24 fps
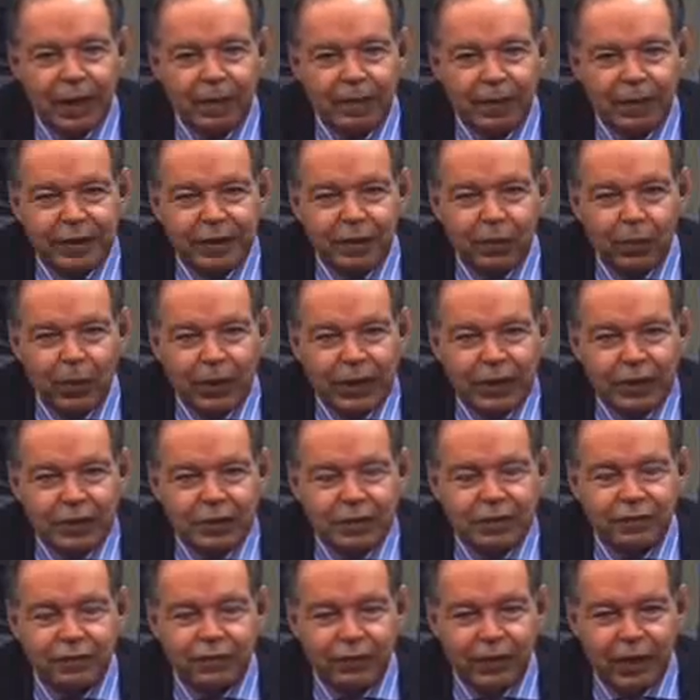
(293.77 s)
but the
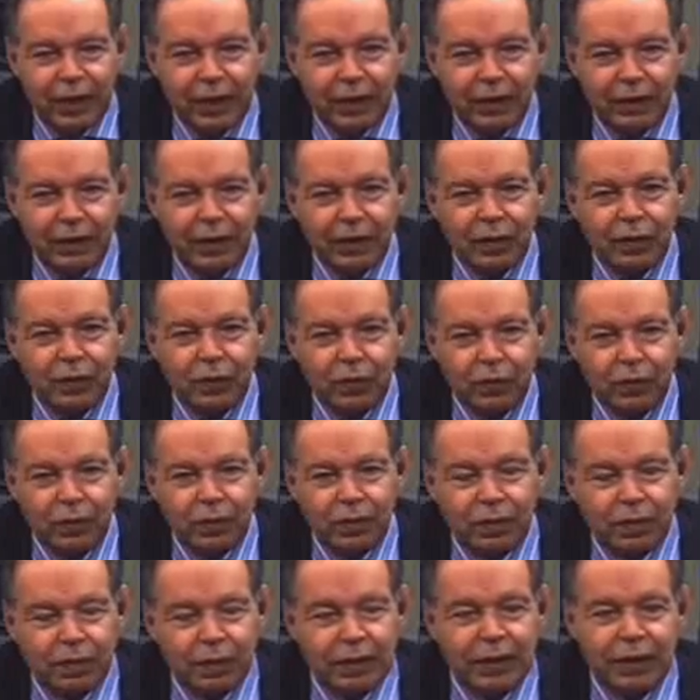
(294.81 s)
wages vary
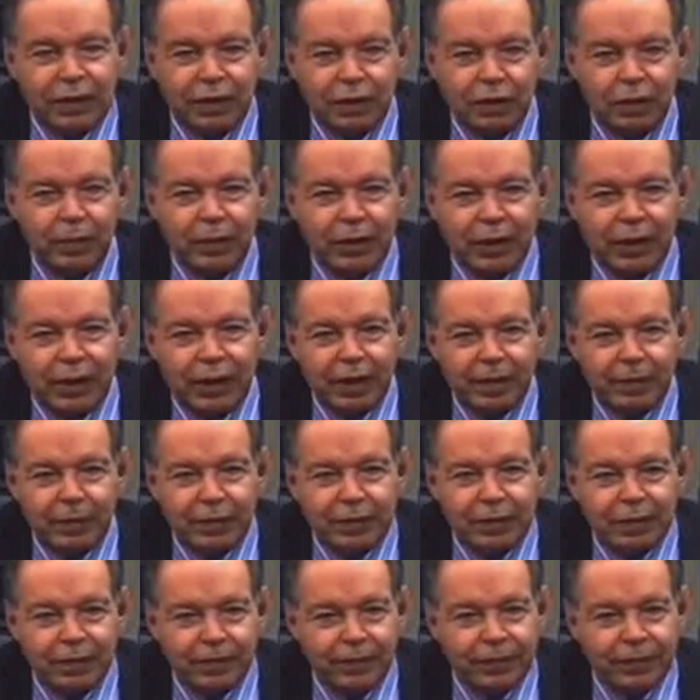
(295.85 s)
according to the economic climate.